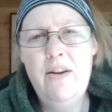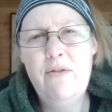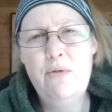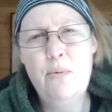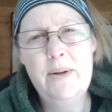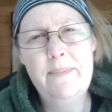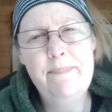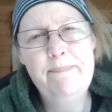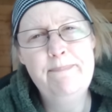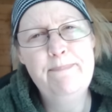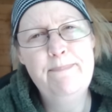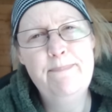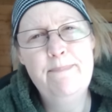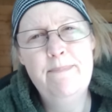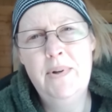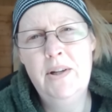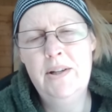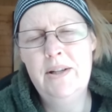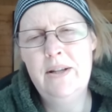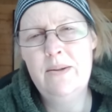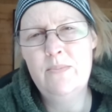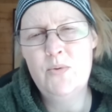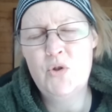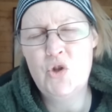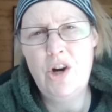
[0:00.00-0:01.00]
Hi everyone,
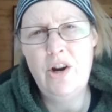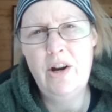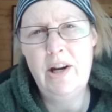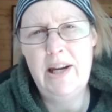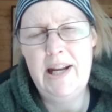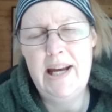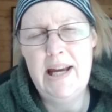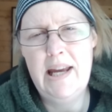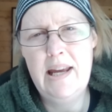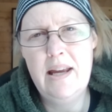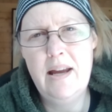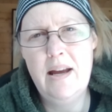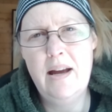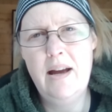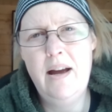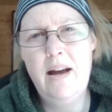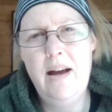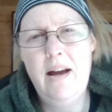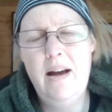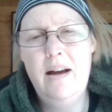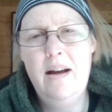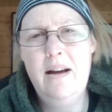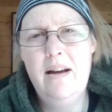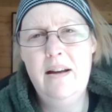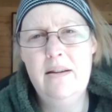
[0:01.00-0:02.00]
my name's Charlie
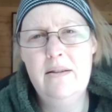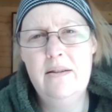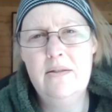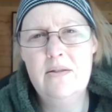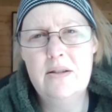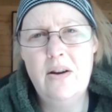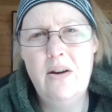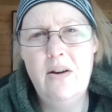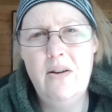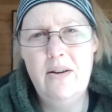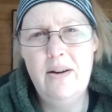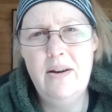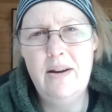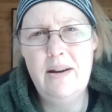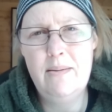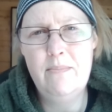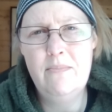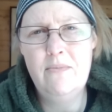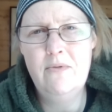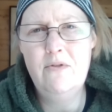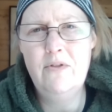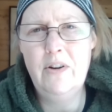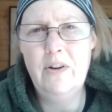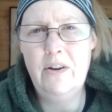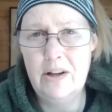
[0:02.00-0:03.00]
and
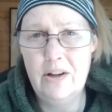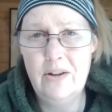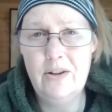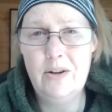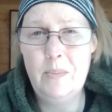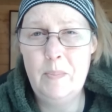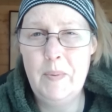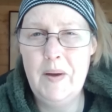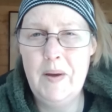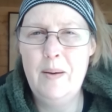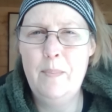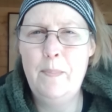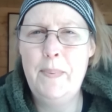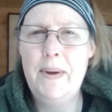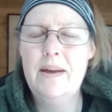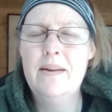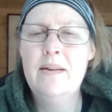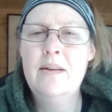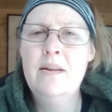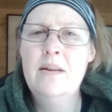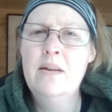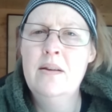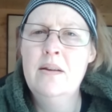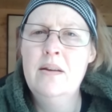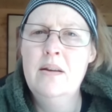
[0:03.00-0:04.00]
I'm very good at pip.
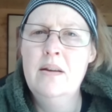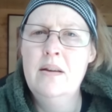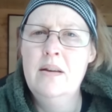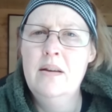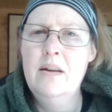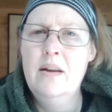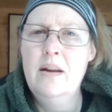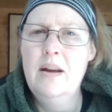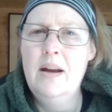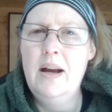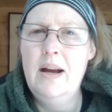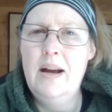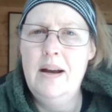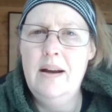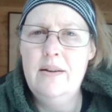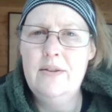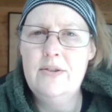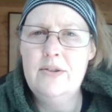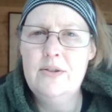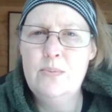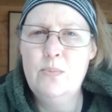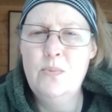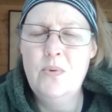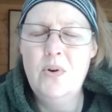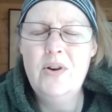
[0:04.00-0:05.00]

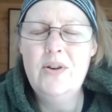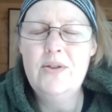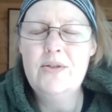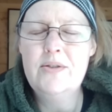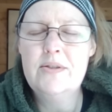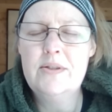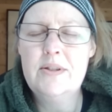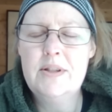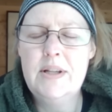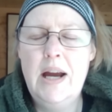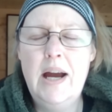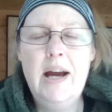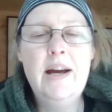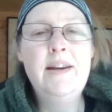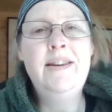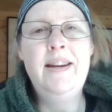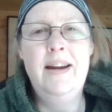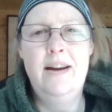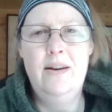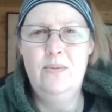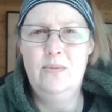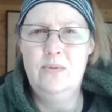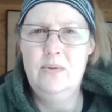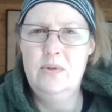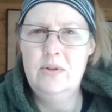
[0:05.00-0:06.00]
As was
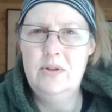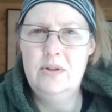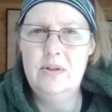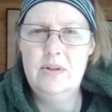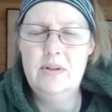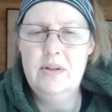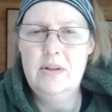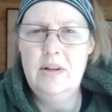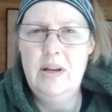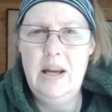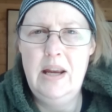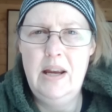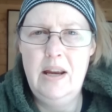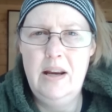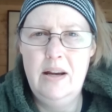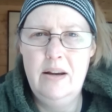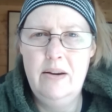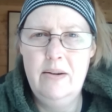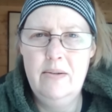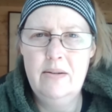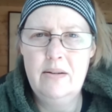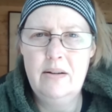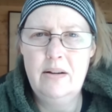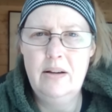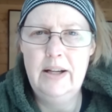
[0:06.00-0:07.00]
announced
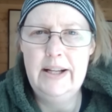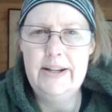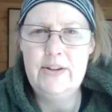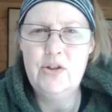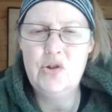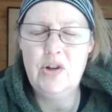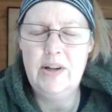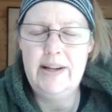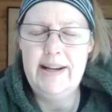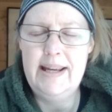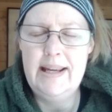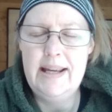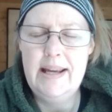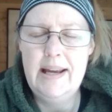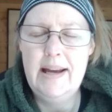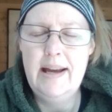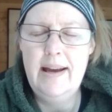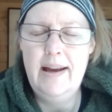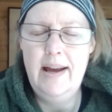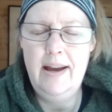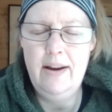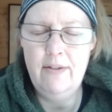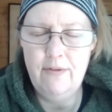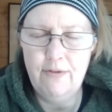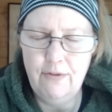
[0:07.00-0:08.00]
in literally
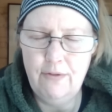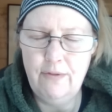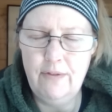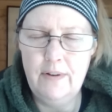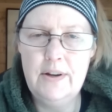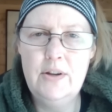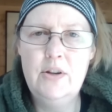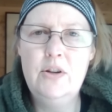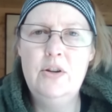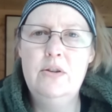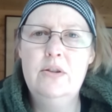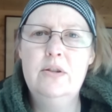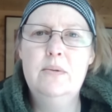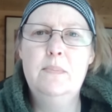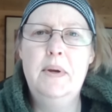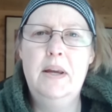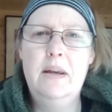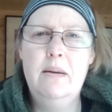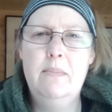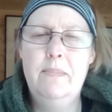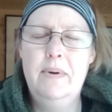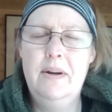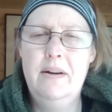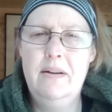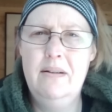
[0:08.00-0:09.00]
every
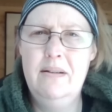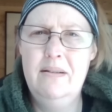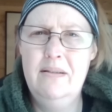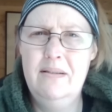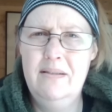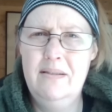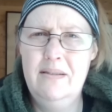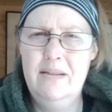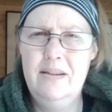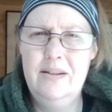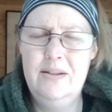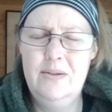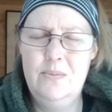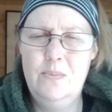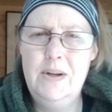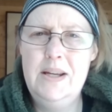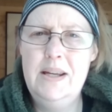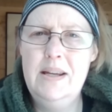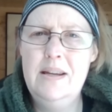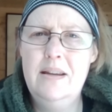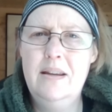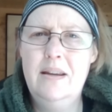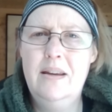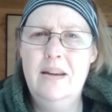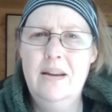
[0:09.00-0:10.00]
newspaper this
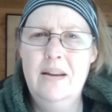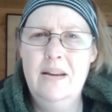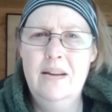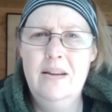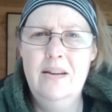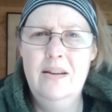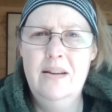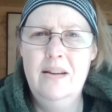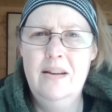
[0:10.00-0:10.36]
week